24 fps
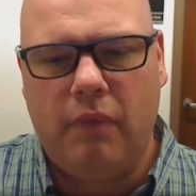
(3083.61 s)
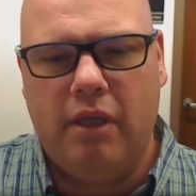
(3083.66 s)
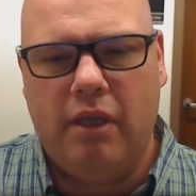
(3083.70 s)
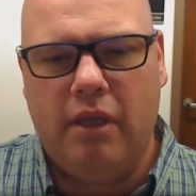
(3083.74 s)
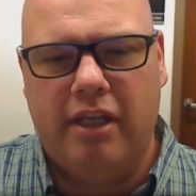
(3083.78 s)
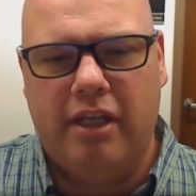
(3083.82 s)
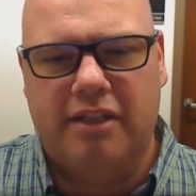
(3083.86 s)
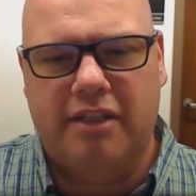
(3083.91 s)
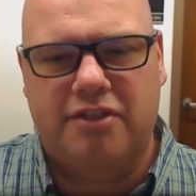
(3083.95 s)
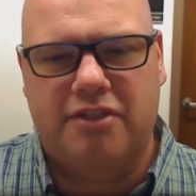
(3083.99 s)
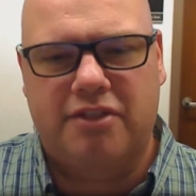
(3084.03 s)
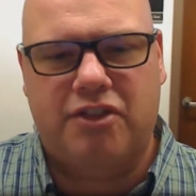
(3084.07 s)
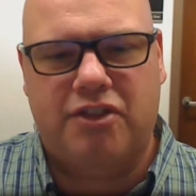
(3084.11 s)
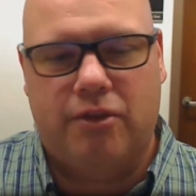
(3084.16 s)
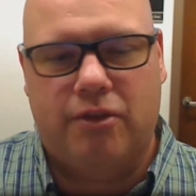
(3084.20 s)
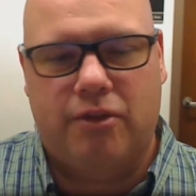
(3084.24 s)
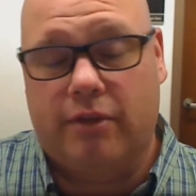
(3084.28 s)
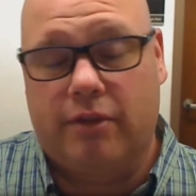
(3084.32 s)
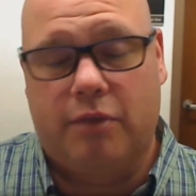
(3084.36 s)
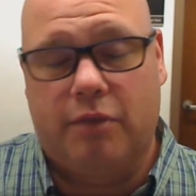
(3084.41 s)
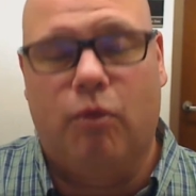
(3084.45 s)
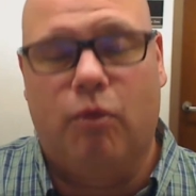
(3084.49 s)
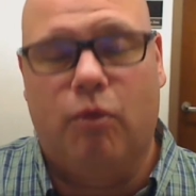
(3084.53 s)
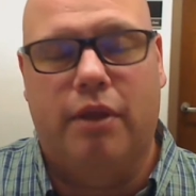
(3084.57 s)
it's
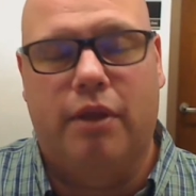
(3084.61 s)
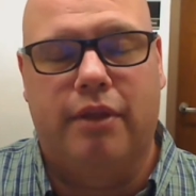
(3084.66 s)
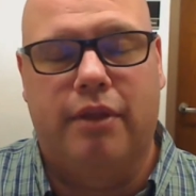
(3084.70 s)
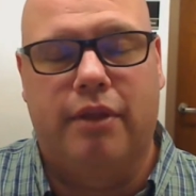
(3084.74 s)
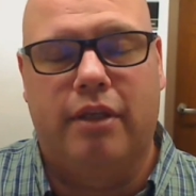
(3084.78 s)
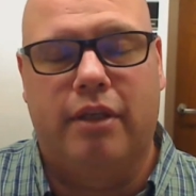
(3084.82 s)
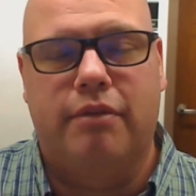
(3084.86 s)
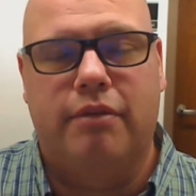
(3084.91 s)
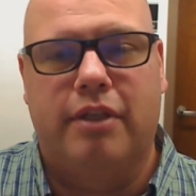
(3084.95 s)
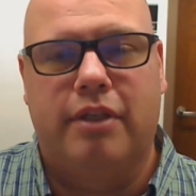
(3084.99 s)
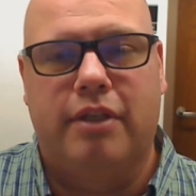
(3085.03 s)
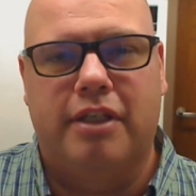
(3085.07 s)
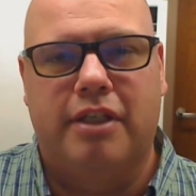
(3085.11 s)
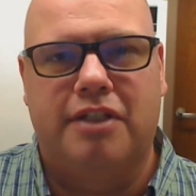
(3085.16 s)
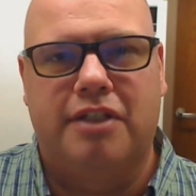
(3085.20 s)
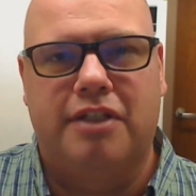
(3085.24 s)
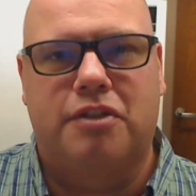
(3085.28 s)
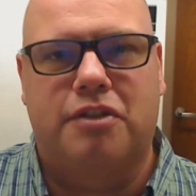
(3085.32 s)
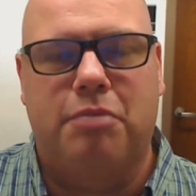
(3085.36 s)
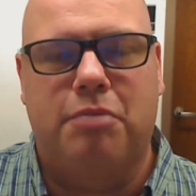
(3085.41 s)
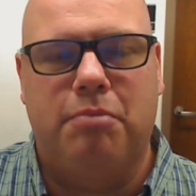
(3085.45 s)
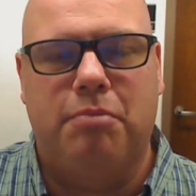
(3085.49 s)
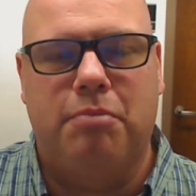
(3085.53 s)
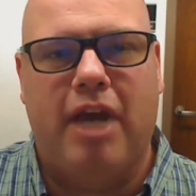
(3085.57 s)
certainly one that needs
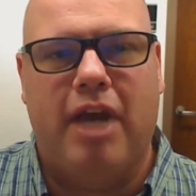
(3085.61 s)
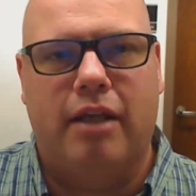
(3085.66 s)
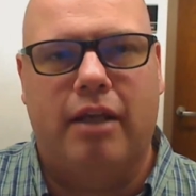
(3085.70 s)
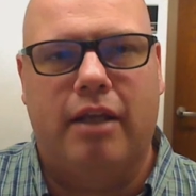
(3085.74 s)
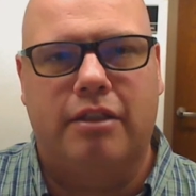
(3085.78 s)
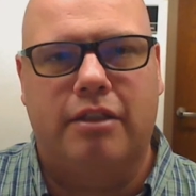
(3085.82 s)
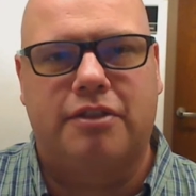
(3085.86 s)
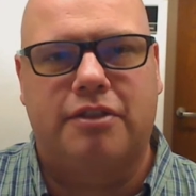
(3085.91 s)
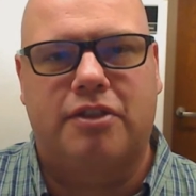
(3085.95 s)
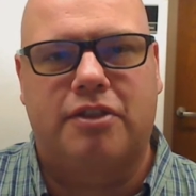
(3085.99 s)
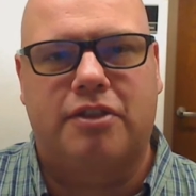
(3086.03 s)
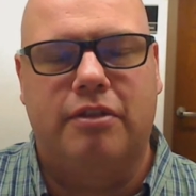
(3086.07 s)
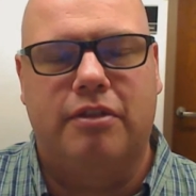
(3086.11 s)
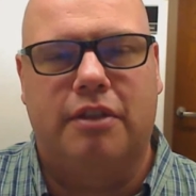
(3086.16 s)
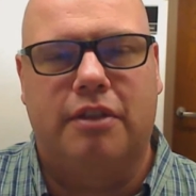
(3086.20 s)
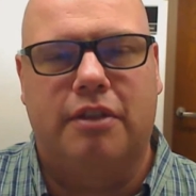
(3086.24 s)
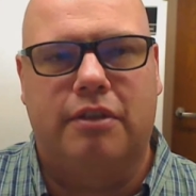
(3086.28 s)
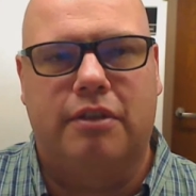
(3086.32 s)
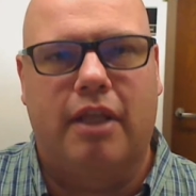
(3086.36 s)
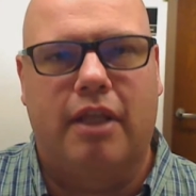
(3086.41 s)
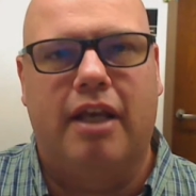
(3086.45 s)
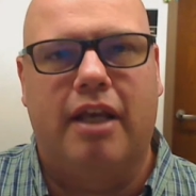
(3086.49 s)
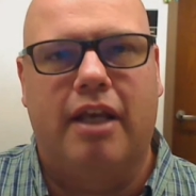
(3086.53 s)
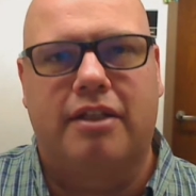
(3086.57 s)
to be balanced
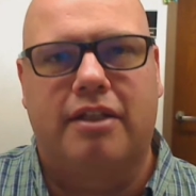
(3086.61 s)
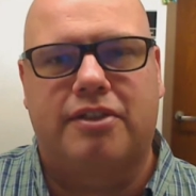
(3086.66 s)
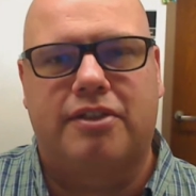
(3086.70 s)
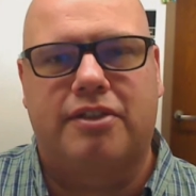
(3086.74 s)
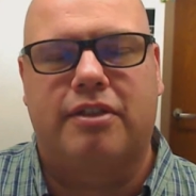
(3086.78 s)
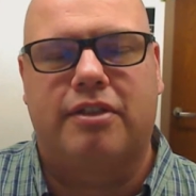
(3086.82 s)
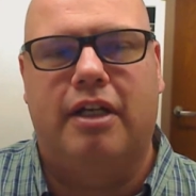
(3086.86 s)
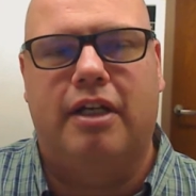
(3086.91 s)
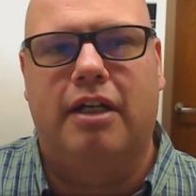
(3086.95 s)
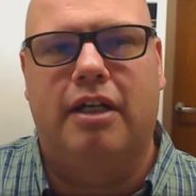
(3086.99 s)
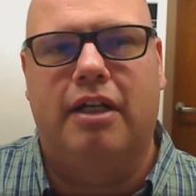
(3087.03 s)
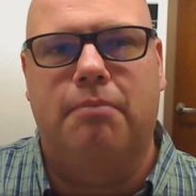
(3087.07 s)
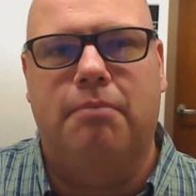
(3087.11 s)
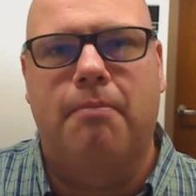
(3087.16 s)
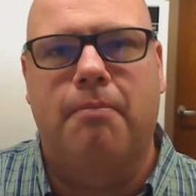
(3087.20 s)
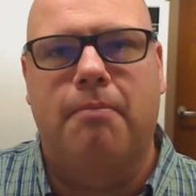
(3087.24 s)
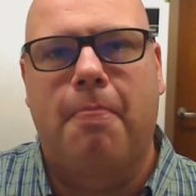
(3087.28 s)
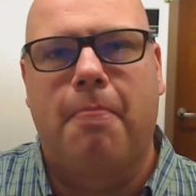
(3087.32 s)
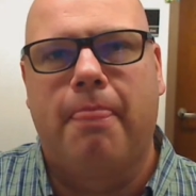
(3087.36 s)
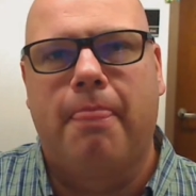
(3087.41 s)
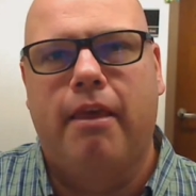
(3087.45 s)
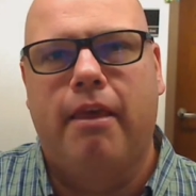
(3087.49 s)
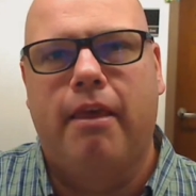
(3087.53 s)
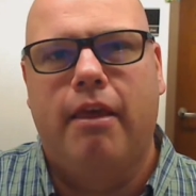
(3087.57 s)
nonetheless.
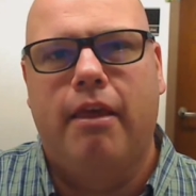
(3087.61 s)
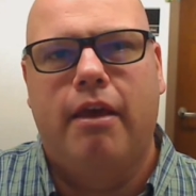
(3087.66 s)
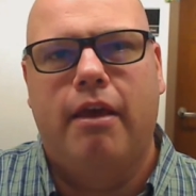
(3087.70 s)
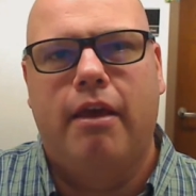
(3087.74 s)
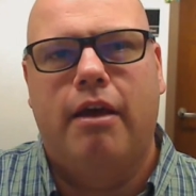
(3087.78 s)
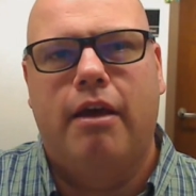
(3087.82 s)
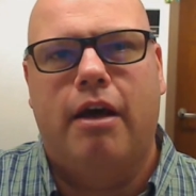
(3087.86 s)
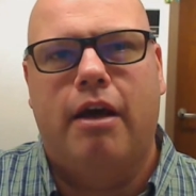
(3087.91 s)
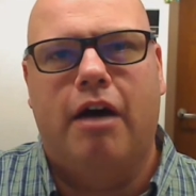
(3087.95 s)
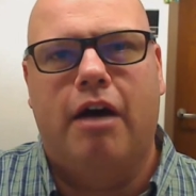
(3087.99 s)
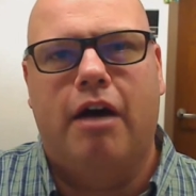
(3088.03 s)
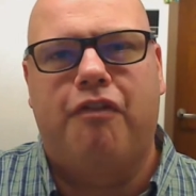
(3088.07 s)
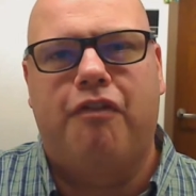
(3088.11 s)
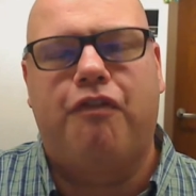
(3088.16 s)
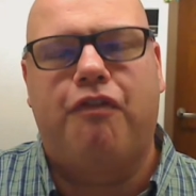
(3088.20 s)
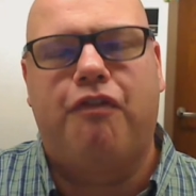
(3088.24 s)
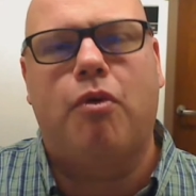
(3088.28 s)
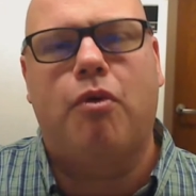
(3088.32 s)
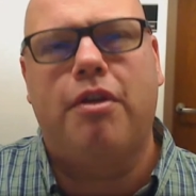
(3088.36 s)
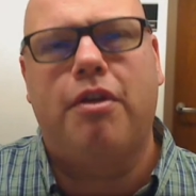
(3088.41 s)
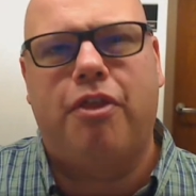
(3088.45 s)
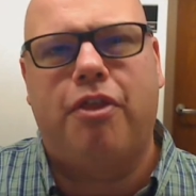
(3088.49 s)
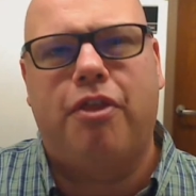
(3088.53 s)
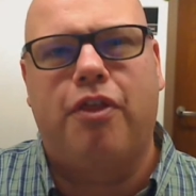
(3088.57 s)
A
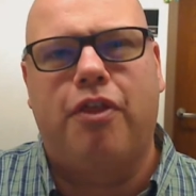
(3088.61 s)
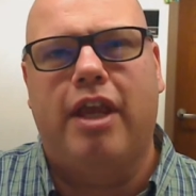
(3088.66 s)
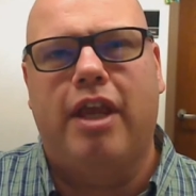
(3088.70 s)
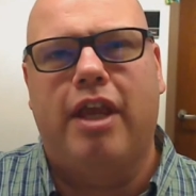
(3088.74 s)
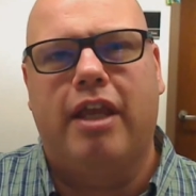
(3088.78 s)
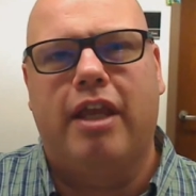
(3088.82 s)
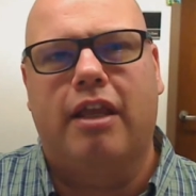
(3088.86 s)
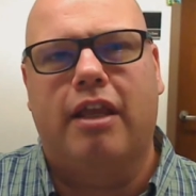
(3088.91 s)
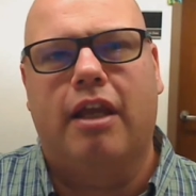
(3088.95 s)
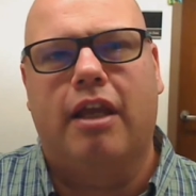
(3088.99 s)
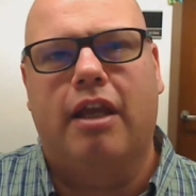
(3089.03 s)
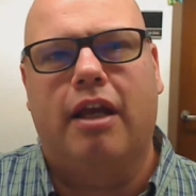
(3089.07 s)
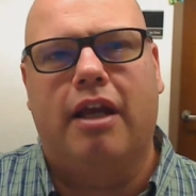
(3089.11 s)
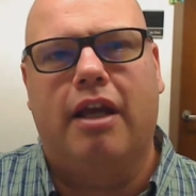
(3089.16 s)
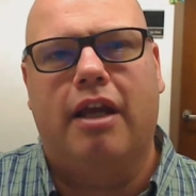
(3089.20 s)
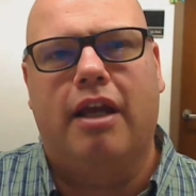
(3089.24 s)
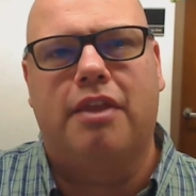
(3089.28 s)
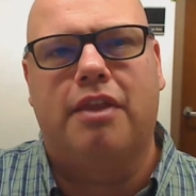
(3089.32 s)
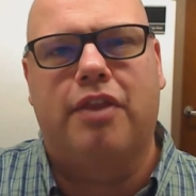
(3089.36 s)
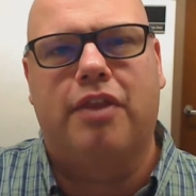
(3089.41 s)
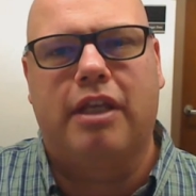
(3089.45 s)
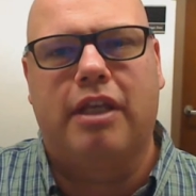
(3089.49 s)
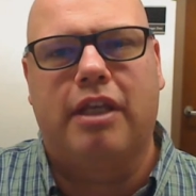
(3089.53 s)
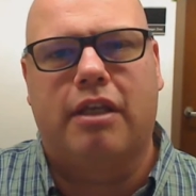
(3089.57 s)
fourth thing I
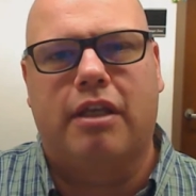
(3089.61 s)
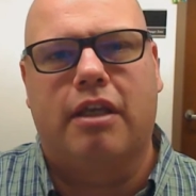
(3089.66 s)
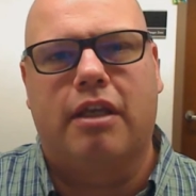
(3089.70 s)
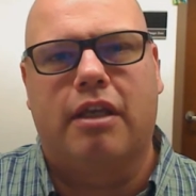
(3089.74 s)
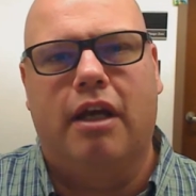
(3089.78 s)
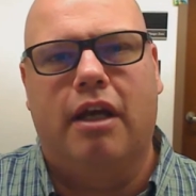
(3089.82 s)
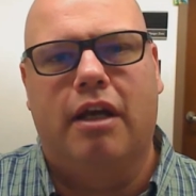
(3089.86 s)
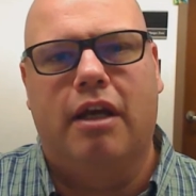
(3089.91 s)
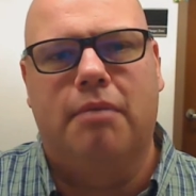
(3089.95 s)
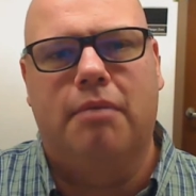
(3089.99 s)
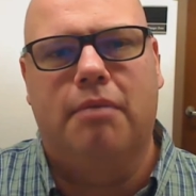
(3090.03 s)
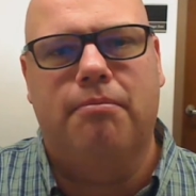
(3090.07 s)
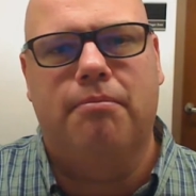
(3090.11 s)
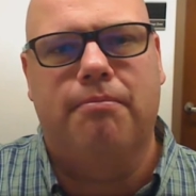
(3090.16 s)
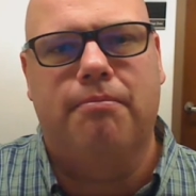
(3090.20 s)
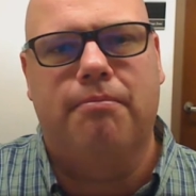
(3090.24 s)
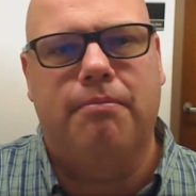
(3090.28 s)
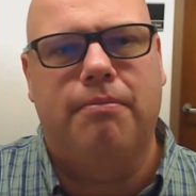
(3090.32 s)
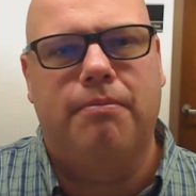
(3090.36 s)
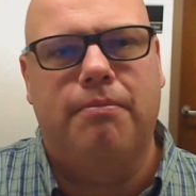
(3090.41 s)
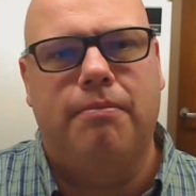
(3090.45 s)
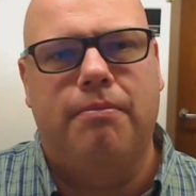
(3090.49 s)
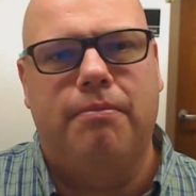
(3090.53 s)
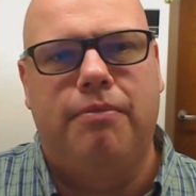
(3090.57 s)
think
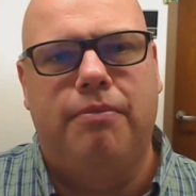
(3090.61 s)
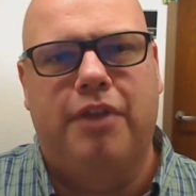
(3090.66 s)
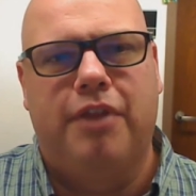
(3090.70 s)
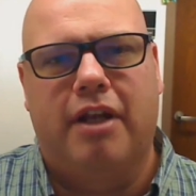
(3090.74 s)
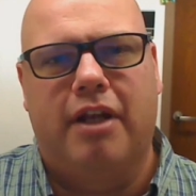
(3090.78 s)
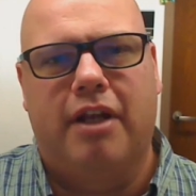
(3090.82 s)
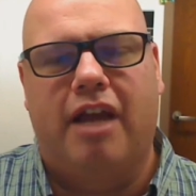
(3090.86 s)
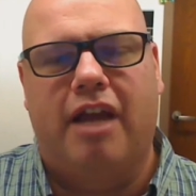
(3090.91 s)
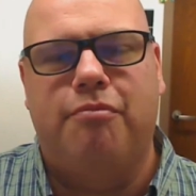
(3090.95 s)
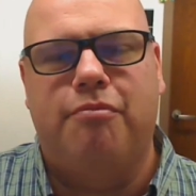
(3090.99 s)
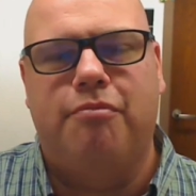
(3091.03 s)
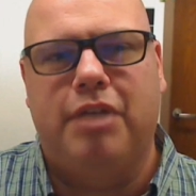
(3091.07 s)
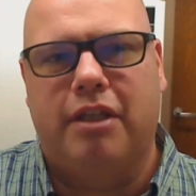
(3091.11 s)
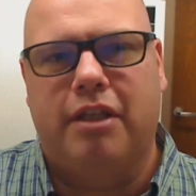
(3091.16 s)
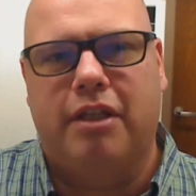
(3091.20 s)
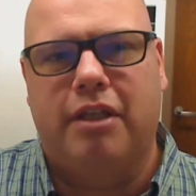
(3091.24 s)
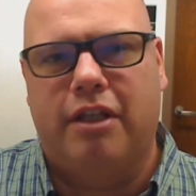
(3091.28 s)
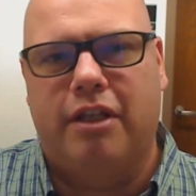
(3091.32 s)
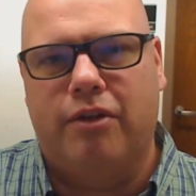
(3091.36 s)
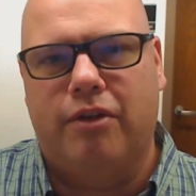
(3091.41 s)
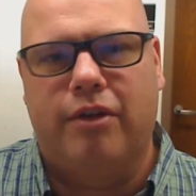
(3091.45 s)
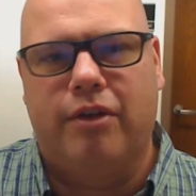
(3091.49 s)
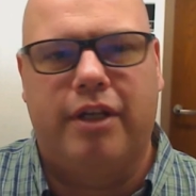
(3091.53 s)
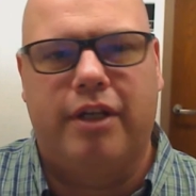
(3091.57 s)
that I've been
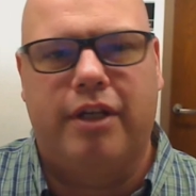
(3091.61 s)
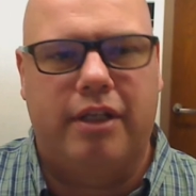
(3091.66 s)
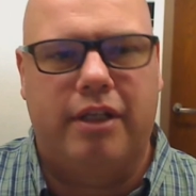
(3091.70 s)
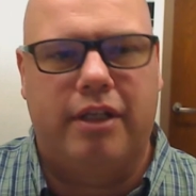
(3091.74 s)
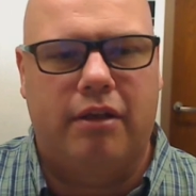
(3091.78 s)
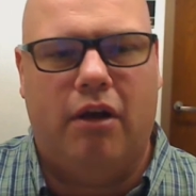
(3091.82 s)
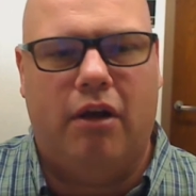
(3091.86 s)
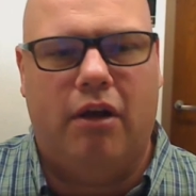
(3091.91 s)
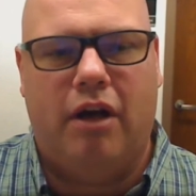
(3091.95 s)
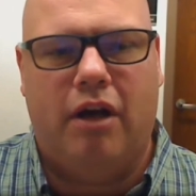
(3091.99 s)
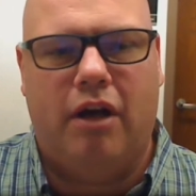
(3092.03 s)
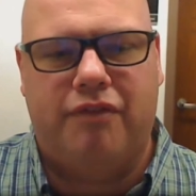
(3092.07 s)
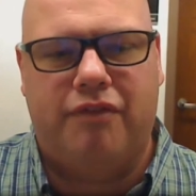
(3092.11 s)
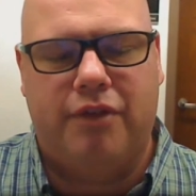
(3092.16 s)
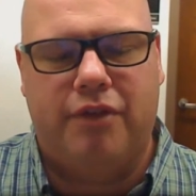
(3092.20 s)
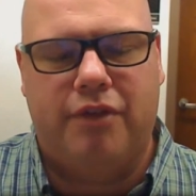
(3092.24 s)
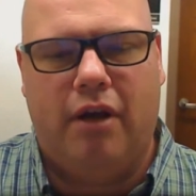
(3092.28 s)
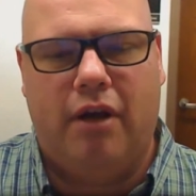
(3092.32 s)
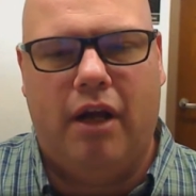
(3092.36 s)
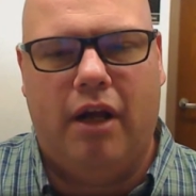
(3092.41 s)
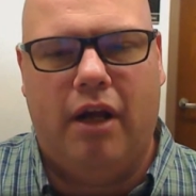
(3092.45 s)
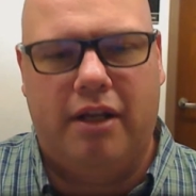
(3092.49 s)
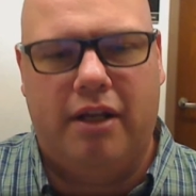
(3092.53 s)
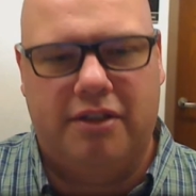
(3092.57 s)
hearing off and
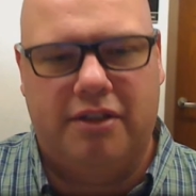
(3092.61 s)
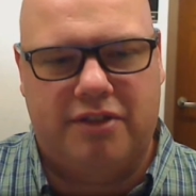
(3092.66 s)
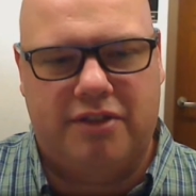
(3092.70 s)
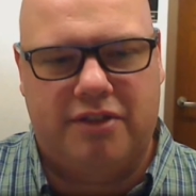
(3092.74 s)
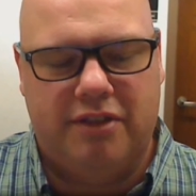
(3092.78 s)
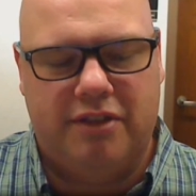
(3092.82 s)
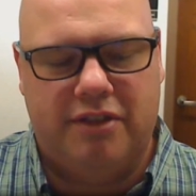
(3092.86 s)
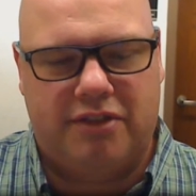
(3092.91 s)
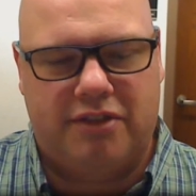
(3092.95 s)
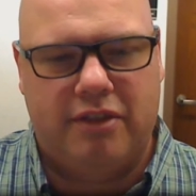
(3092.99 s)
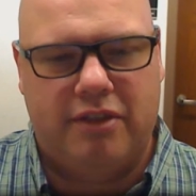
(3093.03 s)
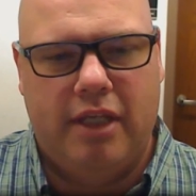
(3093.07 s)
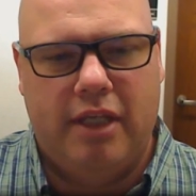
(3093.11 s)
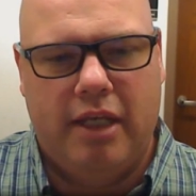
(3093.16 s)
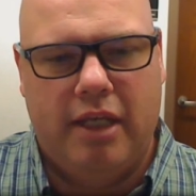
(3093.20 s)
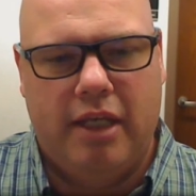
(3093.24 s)
on is this,